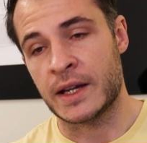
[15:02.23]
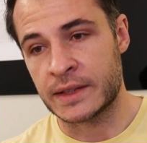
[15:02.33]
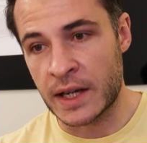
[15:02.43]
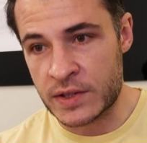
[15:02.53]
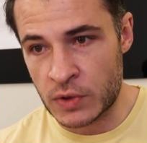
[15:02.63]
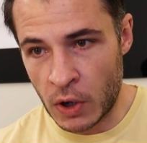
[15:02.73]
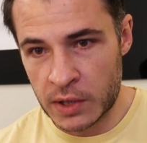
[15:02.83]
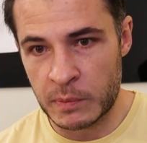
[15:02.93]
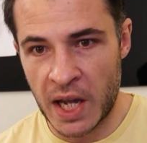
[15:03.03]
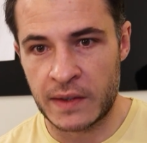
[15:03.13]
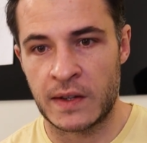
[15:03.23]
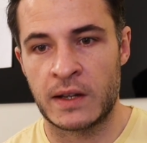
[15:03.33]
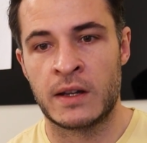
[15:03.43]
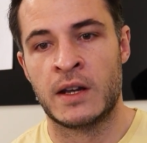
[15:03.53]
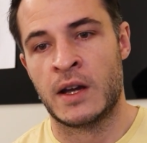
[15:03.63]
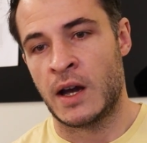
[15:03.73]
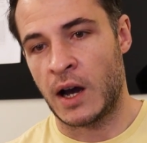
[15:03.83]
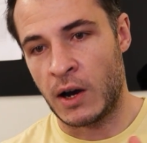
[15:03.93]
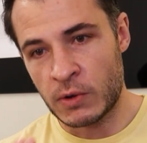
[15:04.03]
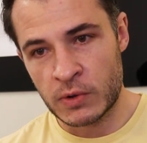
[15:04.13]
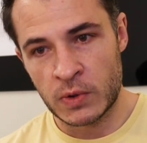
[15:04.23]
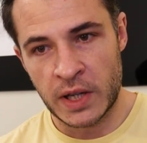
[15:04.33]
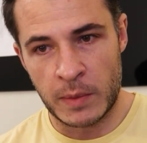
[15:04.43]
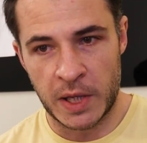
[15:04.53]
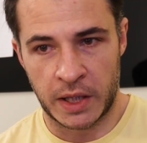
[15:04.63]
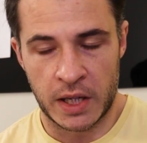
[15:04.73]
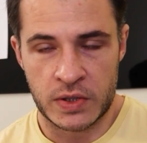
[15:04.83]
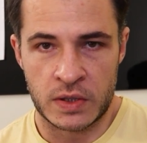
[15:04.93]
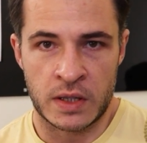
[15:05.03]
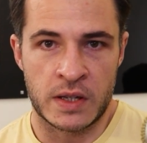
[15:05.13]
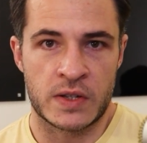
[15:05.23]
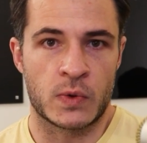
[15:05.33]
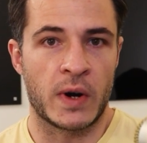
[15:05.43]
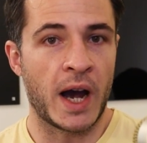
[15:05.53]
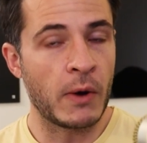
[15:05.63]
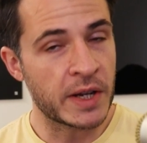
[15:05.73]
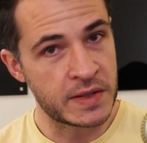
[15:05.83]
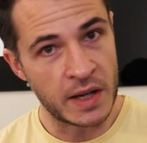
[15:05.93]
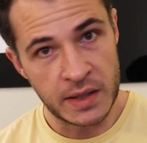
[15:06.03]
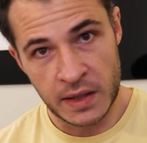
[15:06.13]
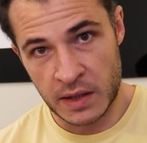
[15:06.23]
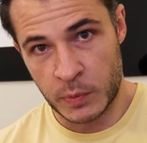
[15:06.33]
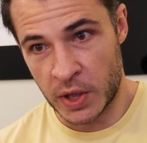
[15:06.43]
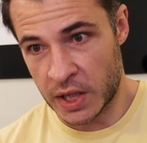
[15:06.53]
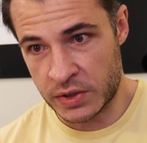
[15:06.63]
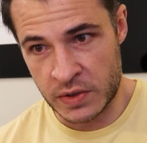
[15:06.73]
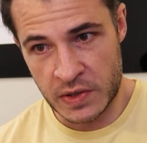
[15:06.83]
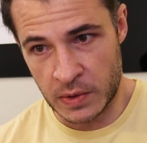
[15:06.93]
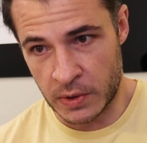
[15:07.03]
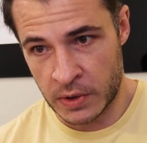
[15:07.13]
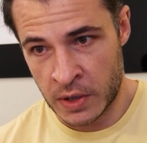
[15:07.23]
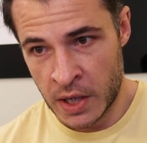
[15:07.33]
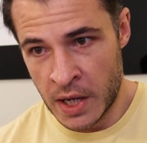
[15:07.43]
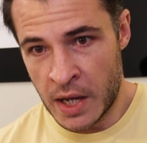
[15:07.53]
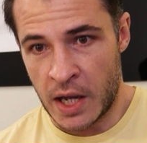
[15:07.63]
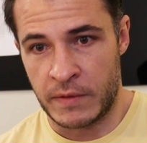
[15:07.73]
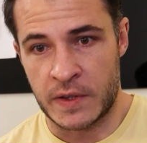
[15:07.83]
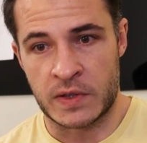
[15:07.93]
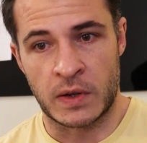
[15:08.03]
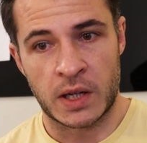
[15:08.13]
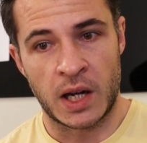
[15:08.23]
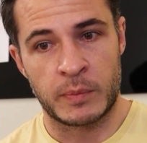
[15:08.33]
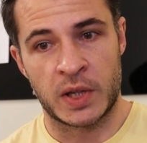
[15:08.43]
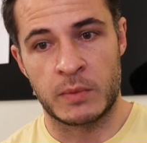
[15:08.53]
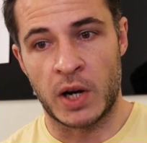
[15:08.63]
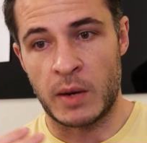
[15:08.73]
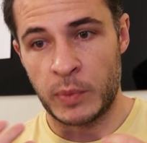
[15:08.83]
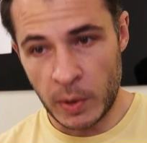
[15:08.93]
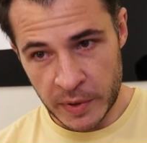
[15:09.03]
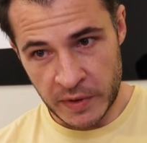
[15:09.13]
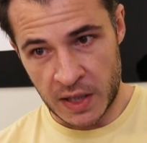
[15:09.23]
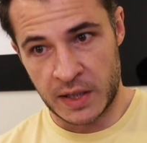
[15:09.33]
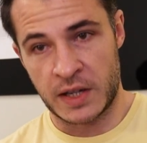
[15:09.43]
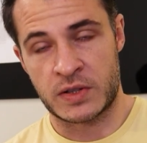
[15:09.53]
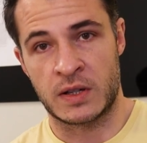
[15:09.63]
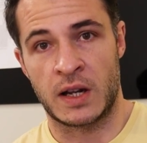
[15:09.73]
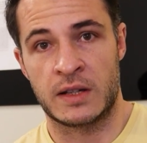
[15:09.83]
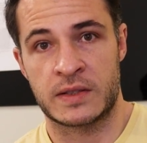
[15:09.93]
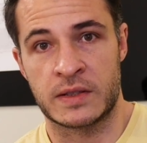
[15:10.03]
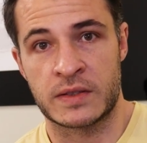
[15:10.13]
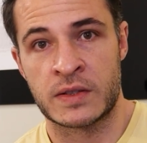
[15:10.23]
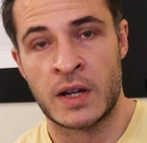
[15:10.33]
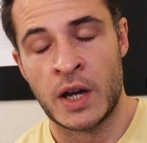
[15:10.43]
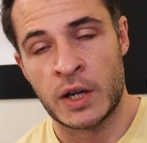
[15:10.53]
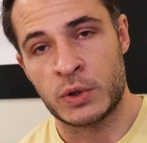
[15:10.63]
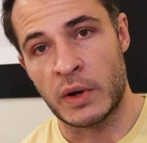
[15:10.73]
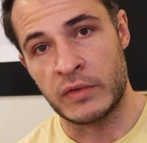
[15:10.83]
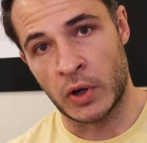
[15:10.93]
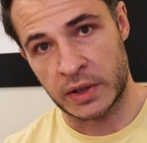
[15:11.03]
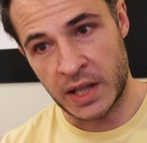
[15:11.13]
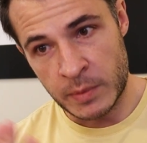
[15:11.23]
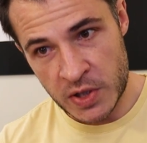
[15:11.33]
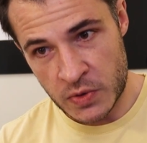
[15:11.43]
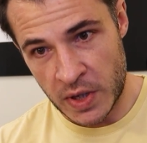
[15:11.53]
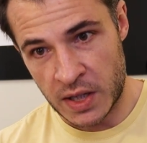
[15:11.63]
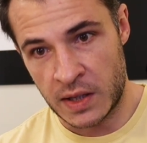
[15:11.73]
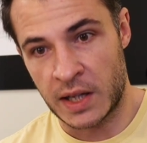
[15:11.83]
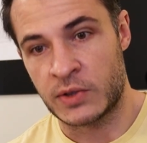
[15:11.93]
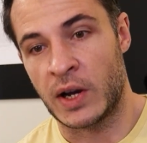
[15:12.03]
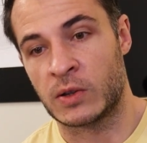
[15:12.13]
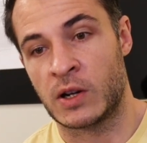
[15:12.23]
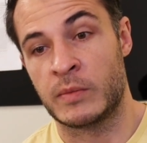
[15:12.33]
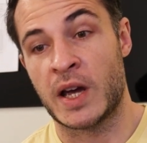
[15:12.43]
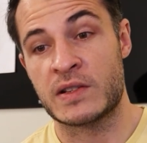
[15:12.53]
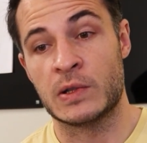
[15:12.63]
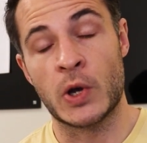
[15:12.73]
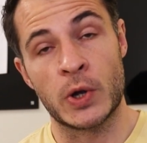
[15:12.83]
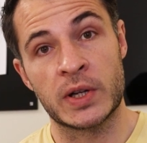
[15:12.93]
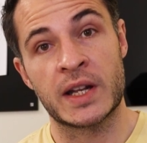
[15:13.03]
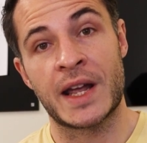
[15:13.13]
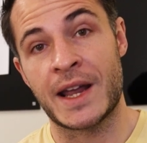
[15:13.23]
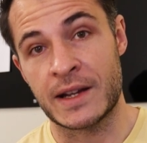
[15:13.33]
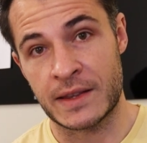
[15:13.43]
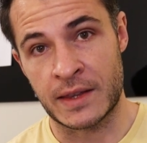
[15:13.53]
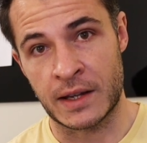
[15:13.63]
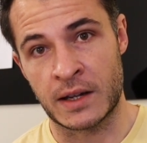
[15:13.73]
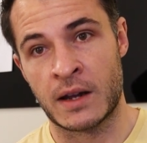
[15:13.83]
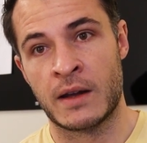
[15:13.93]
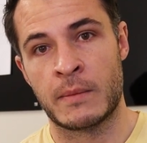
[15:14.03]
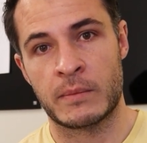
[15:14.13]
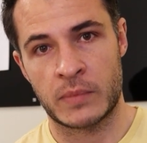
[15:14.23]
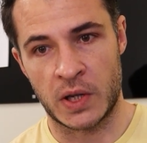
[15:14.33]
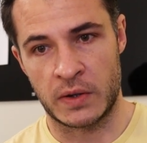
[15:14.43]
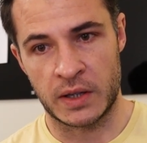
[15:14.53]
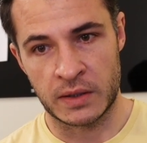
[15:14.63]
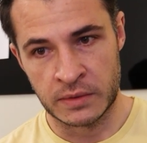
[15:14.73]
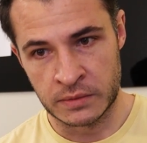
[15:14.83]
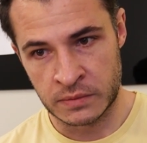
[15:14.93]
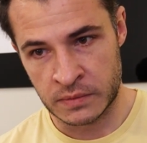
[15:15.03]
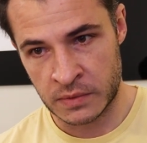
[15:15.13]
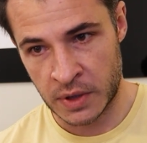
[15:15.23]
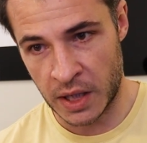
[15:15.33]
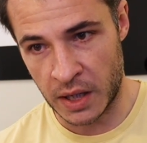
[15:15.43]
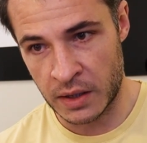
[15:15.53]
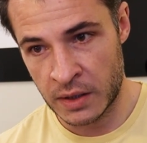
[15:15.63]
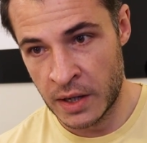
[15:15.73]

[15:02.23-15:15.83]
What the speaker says: It does not matter how cool the application is or how exciting the predictions look. If it's not accompanied by a proper validation analysis, you have not demonstrated that your algorithm has learned anything, period. Okay.